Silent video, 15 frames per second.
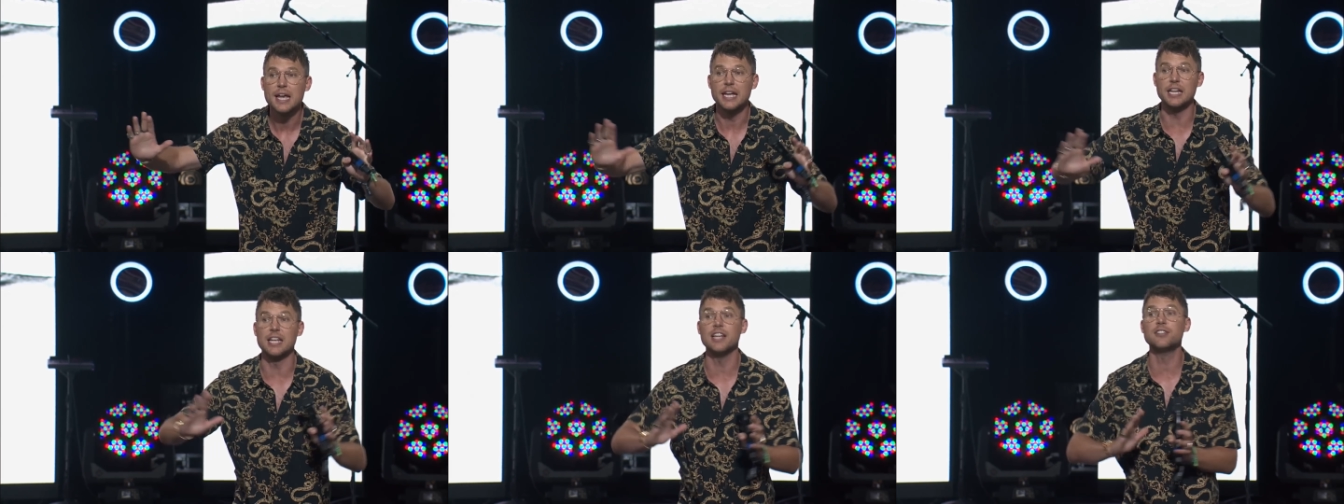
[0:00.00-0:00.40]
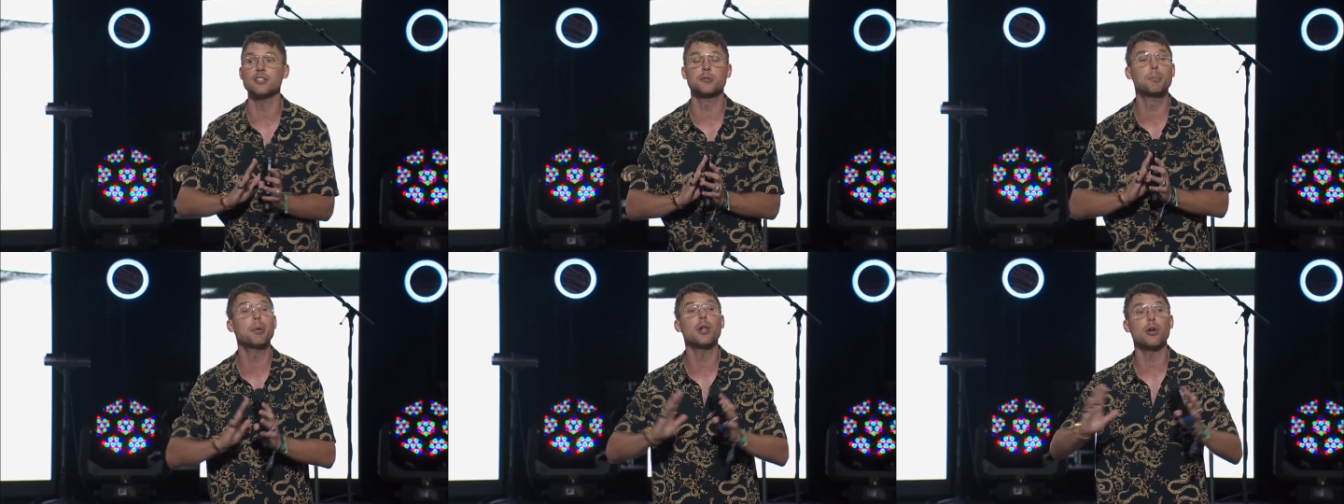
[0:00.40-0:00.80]
He, this
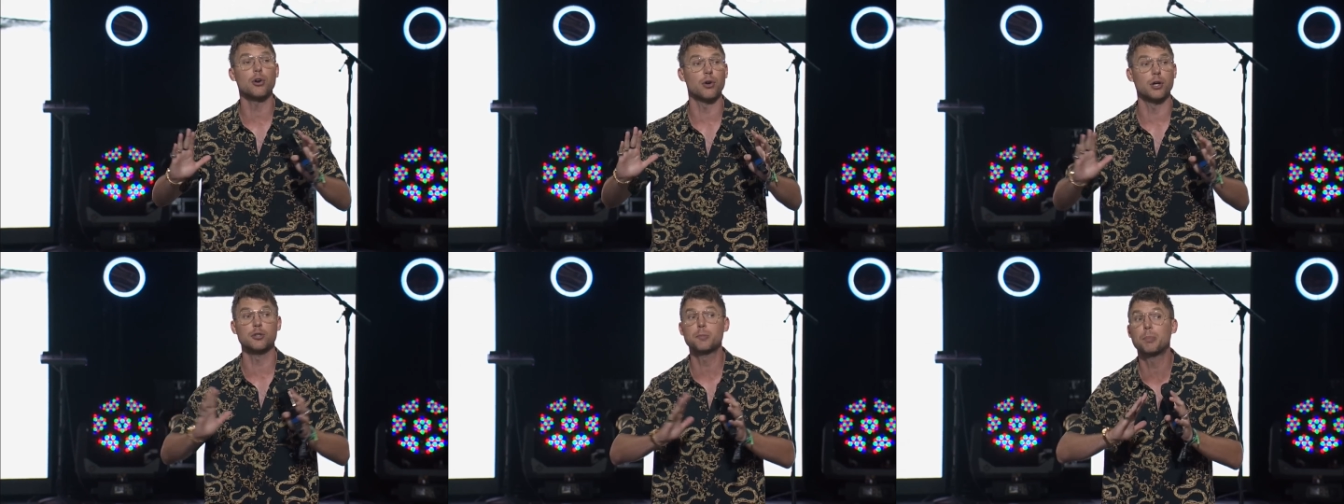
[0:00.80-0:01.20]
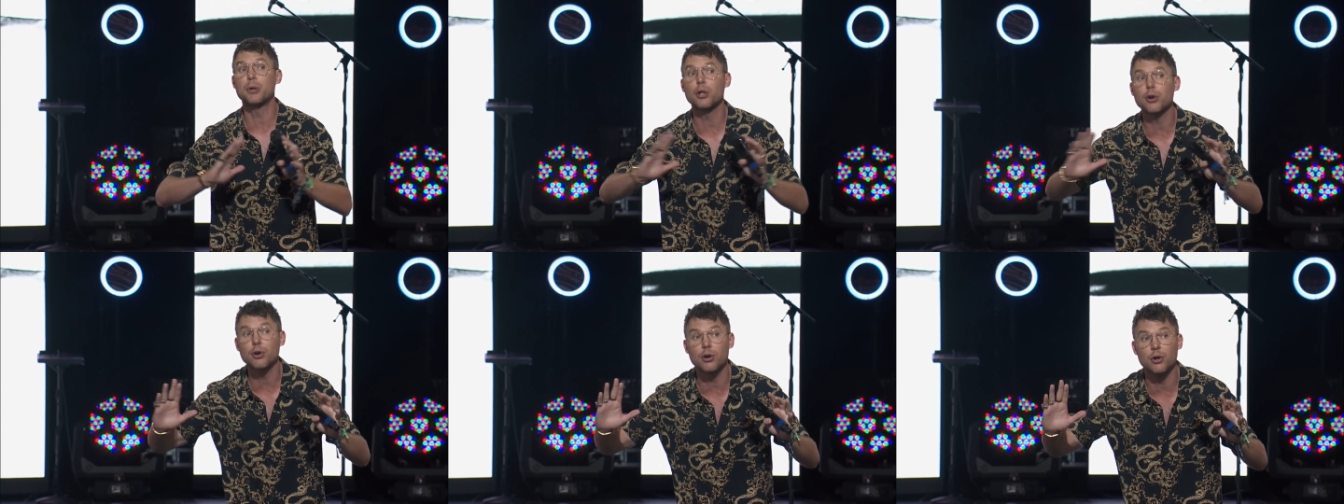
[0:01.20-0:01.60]
is plural, it's
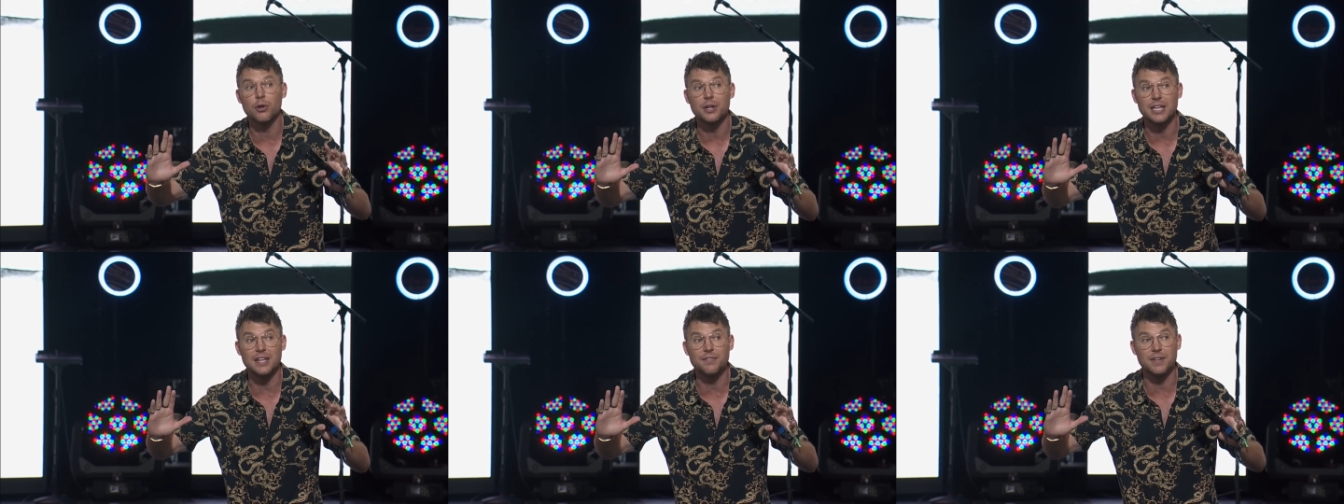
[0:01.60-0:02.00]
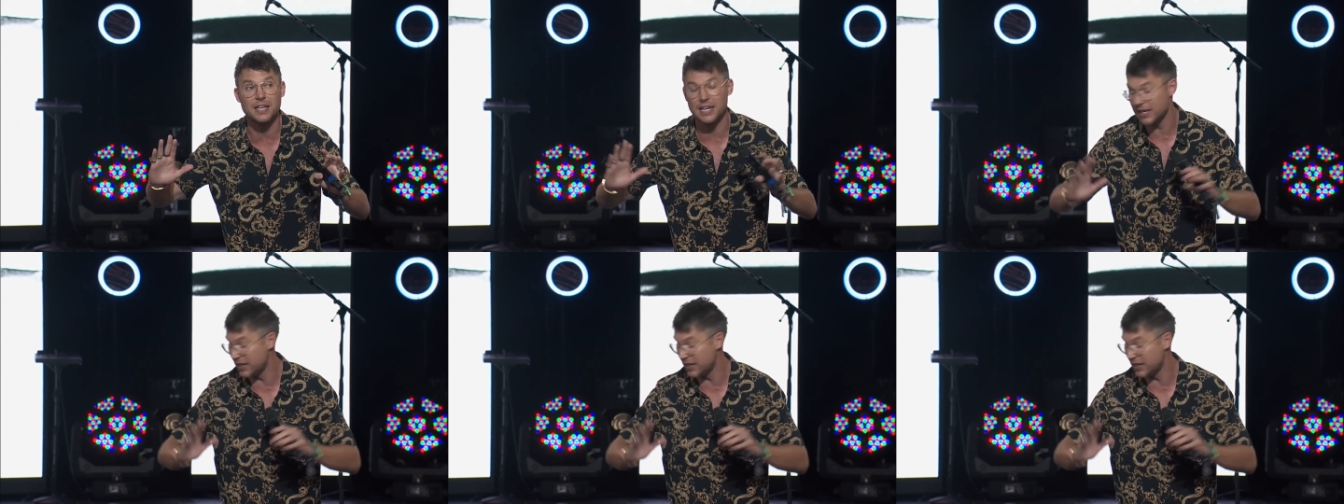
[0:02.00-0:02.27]
plural even